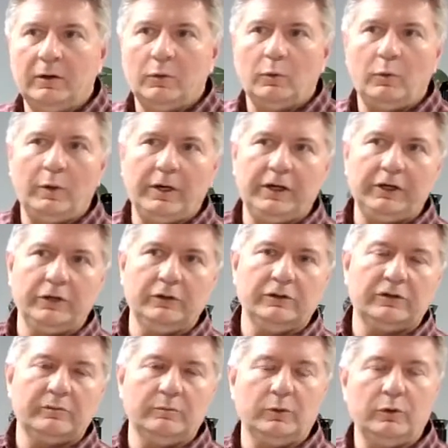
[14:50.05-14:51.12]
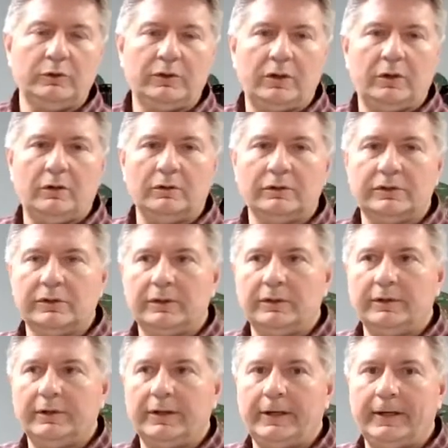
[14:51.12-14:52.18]
We use Mutos.
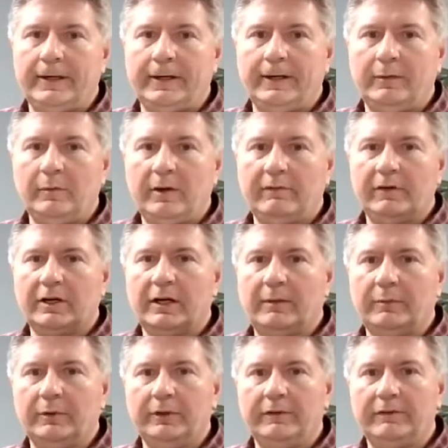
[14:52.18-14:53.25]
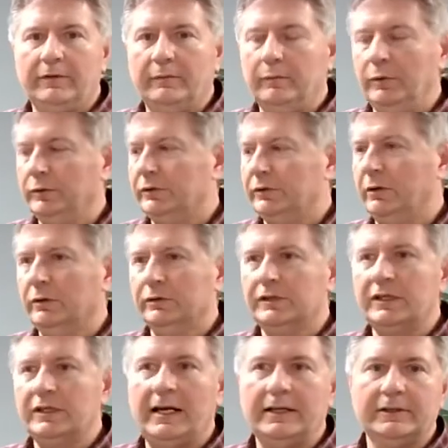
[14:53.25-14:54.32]
We have a couple different Muto
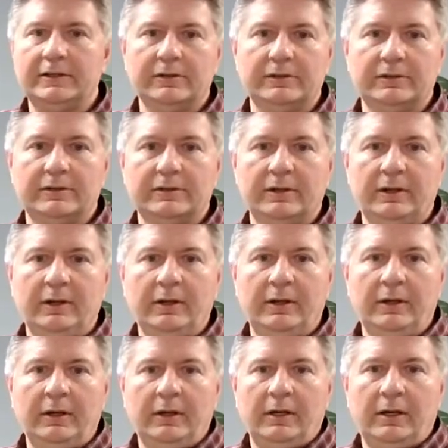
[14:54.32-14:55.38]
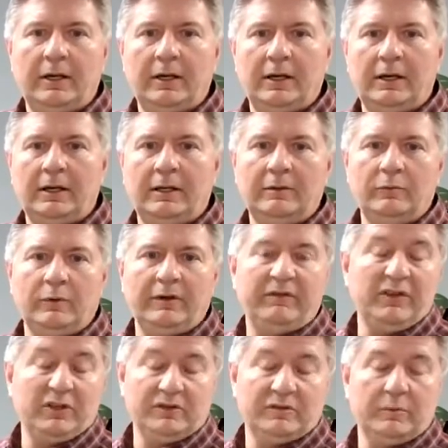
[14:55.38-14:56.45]
sizes. We've
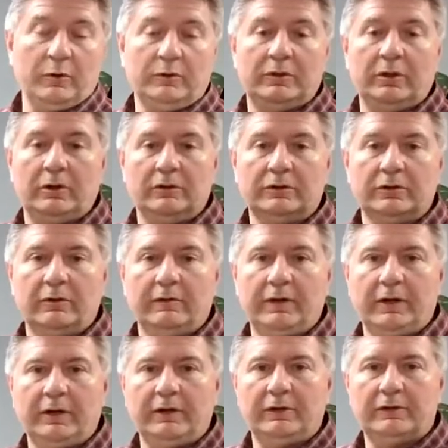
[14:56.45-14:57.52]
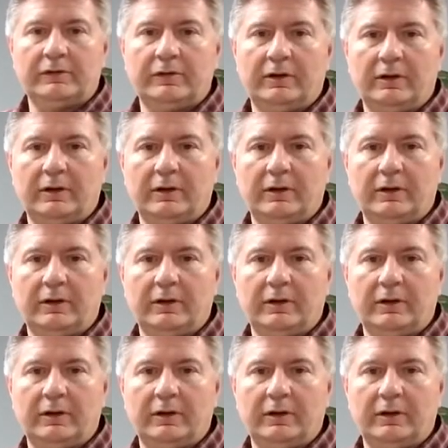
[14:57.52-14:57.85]
used Mutos over the years